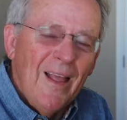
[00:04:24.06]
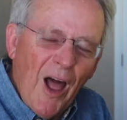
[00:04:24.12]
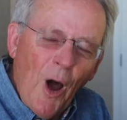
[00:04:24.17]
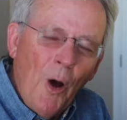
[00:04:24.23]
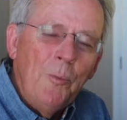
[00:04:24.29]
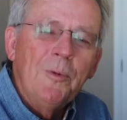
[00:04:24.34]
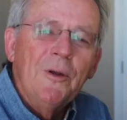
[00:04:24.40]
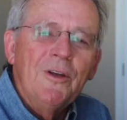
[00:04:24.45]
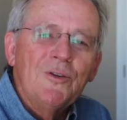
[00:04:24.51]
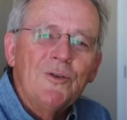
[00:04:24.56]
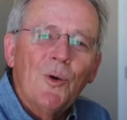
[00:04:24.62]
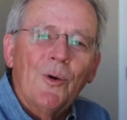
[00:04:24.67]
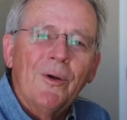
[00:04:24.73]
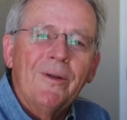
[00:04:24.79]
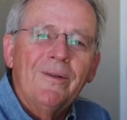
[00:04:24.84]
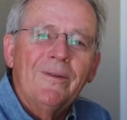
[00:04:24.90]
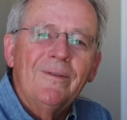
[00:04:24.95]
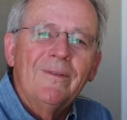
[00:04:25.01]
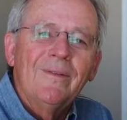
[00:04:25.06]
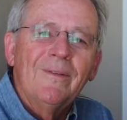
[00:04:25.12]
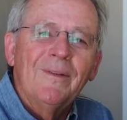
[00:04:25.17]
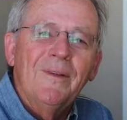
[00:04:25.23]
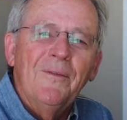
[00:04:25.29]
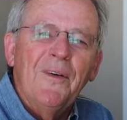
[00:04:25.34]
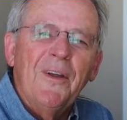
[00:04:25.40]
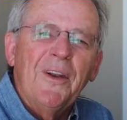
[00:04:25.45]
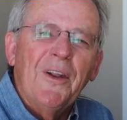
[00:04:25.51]
I hope you enjoyed
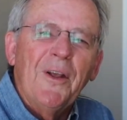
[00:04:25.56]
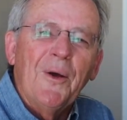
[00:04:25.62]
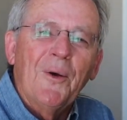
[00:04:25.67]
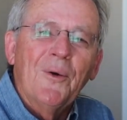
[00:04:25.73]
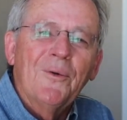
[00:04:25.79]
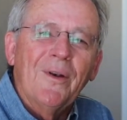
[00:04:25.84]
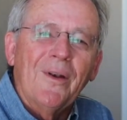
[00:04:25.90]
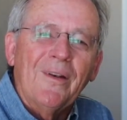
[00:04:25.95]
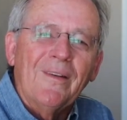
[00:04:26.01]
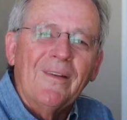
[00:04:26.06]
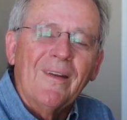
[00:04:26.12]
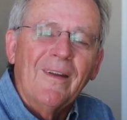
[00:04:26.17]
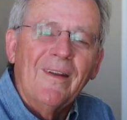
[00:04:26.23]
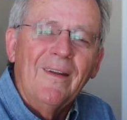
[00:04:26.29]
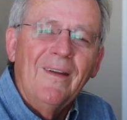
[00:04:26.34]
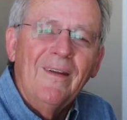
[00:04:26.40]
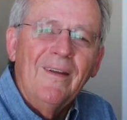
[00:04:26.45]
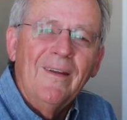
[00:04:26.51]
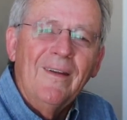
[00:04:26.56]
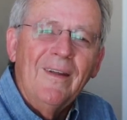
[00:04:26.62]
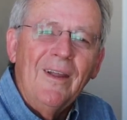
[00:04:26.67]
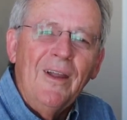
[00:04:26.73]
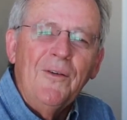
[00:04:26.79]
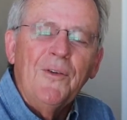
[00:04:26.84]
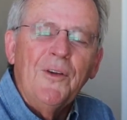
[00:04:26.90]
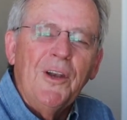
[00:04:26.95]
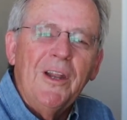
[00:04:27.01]
the video, and
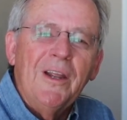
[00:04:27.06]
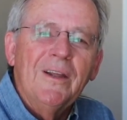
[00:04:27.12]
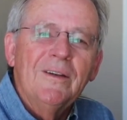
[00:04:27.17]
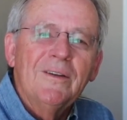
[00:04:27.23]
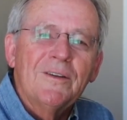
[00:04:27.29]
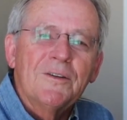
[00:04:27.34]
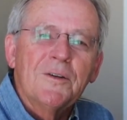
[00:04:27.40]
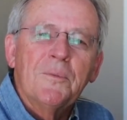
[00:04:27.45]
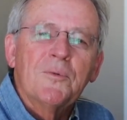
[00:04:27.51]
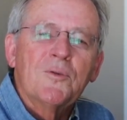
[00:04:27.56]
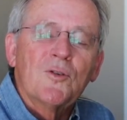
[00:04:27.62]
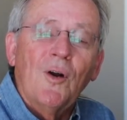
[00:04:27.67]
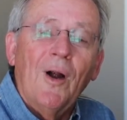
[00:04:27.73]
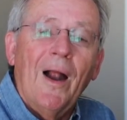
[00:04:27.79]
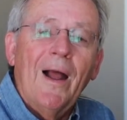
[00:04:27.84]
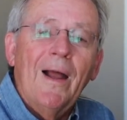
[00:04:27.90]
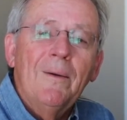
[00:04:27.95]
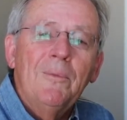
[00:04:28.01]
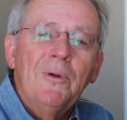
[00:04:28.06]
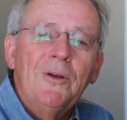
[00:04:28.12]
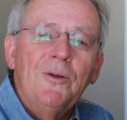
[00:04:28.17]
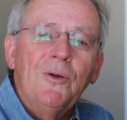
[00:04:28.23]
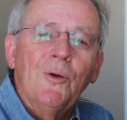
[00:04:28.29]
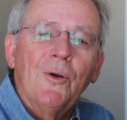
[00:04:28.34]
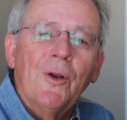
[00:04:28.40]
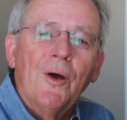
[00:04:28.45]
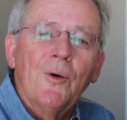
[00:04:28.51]
if you did, subscribe and
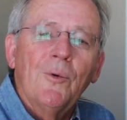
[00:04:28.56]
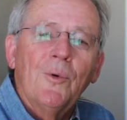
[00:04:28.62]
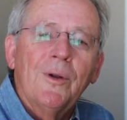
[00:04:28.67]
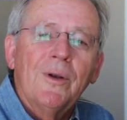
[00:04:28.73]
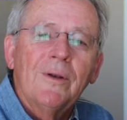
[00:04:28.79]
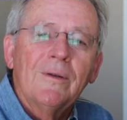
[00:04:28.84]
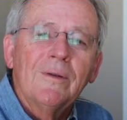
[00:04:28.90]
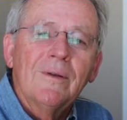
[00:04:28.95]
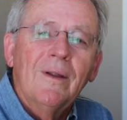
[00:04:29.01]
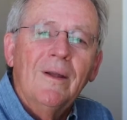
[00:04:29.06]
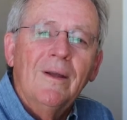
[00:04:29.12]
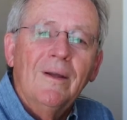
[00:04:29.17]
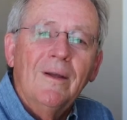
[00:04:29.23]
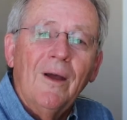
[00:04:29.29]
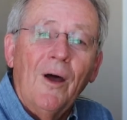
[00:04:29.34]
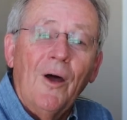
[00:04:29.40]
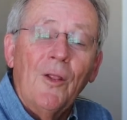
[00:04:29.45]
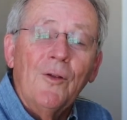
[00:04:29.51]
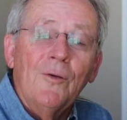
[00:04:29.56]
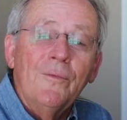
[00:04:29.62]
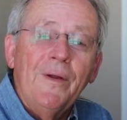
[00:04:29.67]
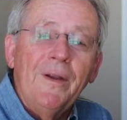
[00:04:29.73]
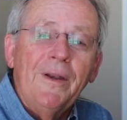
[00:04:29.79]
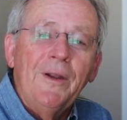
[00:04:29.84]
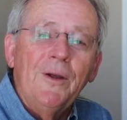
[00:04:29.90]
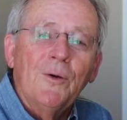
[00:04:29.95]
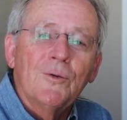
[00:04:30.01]
you'll know when other
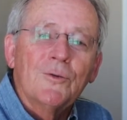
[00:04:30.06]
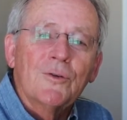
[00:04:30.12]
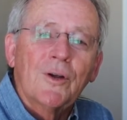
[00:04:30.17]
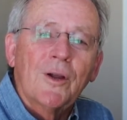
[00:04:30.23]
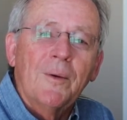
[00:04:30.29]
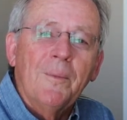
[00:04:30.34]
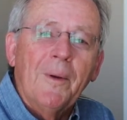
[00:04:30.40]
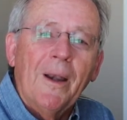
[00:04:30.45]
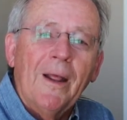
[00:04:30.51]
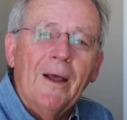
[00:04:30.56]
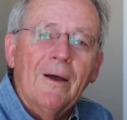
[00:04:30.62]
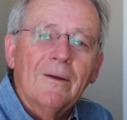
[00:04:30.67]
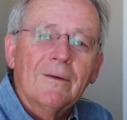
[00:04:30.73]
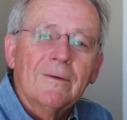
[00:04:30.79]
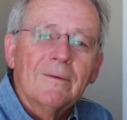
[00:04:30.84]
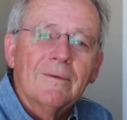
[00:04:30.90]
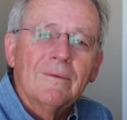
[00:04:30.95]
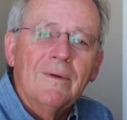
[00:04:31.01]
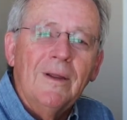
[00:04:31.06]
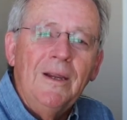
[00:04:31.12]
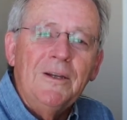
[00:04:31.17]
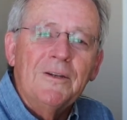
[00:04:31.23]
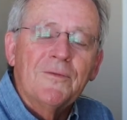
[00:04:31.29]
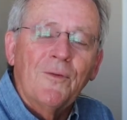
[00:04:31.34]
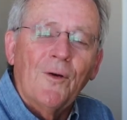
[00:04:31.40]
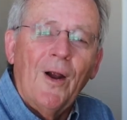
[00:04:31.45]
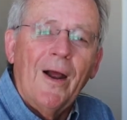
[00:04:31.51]
videos are coming out.
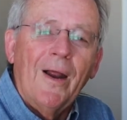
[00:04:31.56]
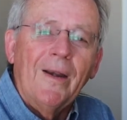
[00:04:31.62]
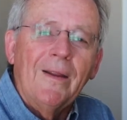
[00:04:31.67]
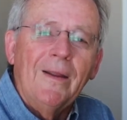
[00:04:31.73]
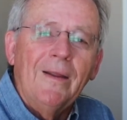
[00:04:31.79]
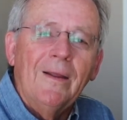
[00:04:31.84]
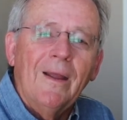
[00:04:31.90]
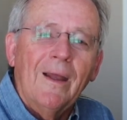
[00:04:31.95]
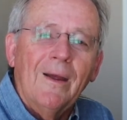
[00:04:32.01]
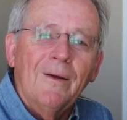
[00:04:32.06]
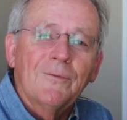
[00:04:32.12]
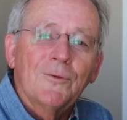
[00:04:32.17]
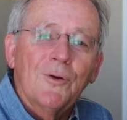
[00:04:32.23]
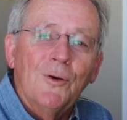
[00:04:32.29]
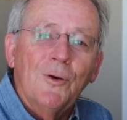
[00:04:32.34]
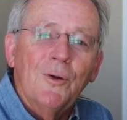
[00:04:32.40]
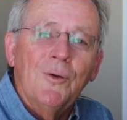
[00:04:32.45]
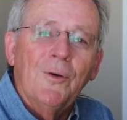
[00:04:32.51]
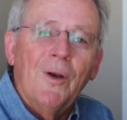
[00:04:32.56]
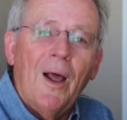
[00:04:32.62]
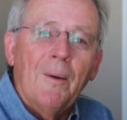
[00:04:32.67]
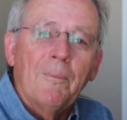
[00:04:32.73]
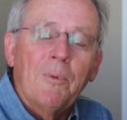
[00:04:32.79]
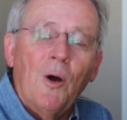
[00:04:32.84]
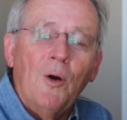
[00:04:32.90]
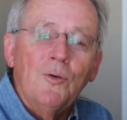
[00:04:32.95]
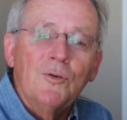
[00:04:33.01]
Each Friday afternoon I
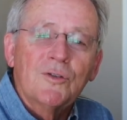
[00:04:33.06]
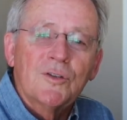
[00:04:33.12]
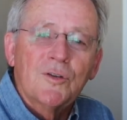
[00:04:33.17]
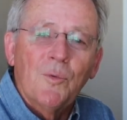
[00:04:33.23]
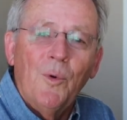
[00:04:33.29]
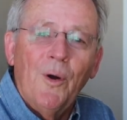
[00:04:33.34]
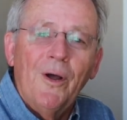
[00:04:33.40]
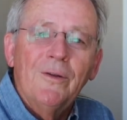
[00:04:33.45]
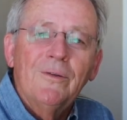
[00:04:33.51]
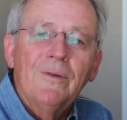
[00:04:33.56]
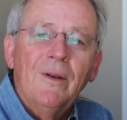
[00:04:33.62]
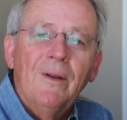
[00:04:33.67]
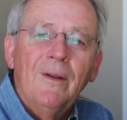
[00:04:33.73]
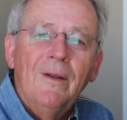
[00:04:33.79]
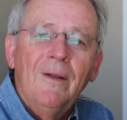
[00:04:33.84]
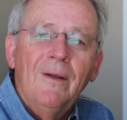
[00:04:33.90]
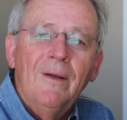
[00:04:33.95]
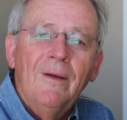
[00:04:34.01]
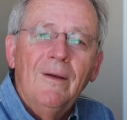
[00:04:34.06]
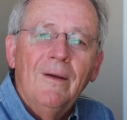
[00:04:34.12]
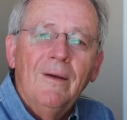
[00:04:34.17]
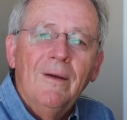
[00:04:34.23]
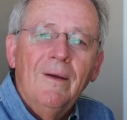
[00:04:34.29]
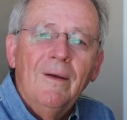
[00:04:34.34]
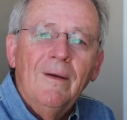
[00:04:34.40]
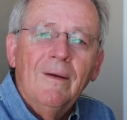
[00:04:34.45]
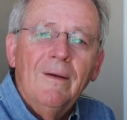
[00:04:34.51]
post one.
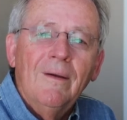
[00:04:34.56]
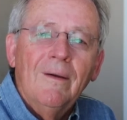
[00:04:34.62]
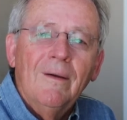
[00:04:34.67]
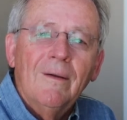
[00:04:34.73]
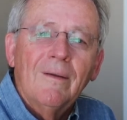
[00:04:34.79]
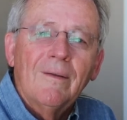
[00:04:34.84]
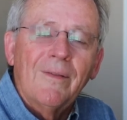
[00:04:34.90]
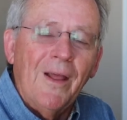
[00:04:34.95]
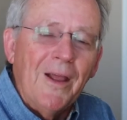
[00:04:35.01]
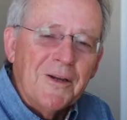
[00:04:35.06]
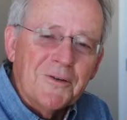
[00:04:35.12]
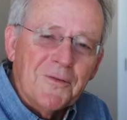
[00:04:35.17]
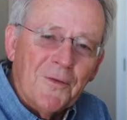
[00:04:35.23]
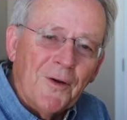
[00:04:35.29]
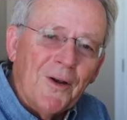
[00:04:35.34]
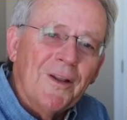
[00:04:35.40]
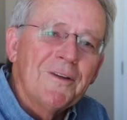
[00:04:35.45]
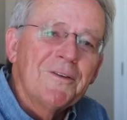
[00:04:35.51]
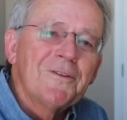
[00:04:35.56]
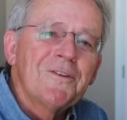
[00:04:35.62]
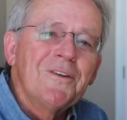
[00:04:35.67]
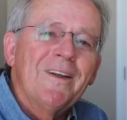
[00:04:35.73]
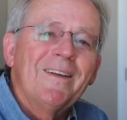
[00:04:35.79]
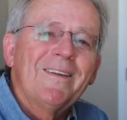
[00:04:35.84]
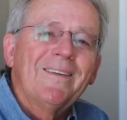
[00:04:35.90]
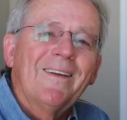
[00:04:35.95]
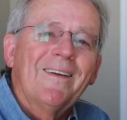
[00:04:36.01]
Thanks for
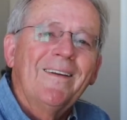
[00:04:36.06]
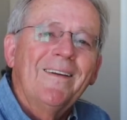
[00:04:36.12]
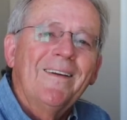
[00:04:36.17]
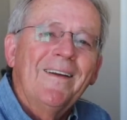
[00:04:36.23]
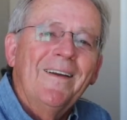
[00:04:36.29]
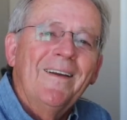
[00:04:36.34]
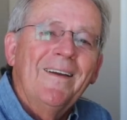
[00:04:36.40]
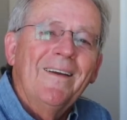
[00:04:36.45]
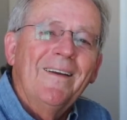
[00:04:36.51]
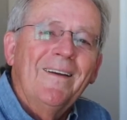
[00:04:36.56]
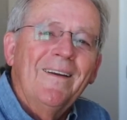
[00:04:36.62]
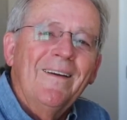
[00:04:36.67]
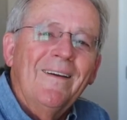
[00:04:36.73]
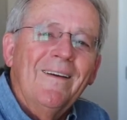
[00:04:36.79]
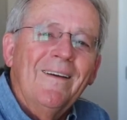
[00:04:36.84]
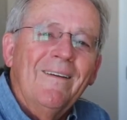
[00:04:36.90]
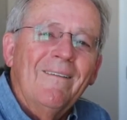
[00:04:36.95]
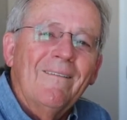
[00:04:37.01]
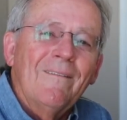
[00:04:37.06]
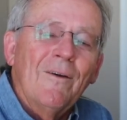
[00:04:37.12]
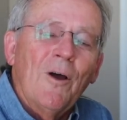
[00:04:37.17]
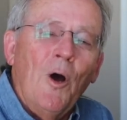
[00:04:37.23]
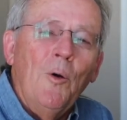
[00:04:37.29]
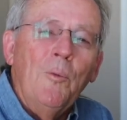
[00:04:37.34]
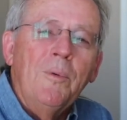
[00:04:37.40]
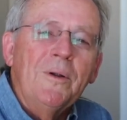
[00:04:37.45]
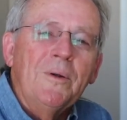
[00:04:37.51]
listening.
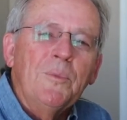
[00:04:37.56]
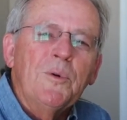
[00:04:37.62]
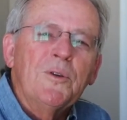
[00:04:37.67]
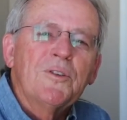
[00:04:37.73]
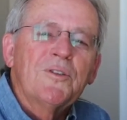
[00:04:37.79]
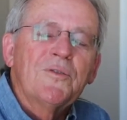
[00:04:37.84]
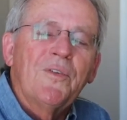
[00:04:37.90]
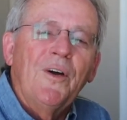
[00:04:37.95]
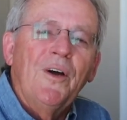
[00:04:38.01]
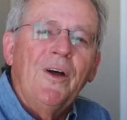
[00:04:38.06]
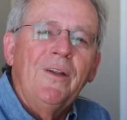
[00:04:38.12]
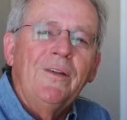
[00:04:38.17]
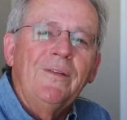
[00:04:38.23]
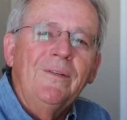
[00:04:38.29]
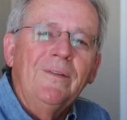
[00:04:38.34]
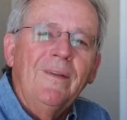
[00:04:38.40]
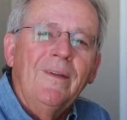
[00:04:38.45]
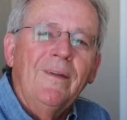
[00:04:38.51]
Hope it was fun.